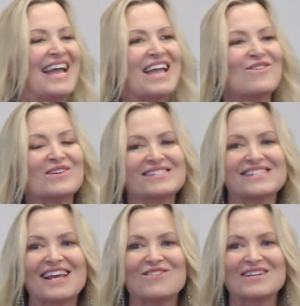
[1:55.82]
it
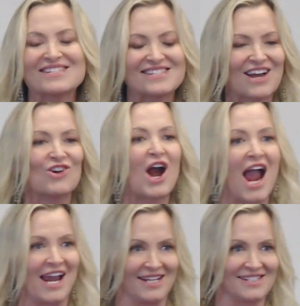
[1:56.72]
was a
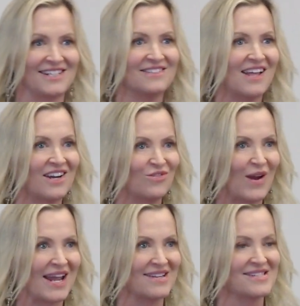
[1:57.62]
grind in a lot of
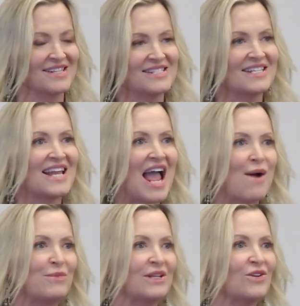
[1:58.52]
ways. It didn't
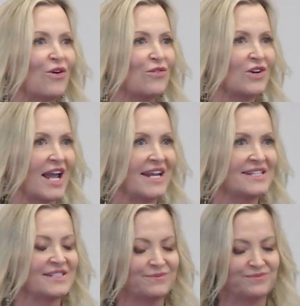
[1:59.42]
happen overnight.
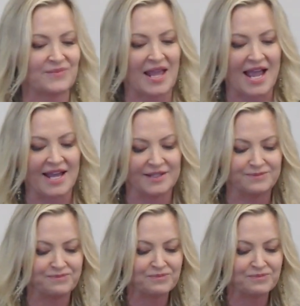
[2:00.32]
And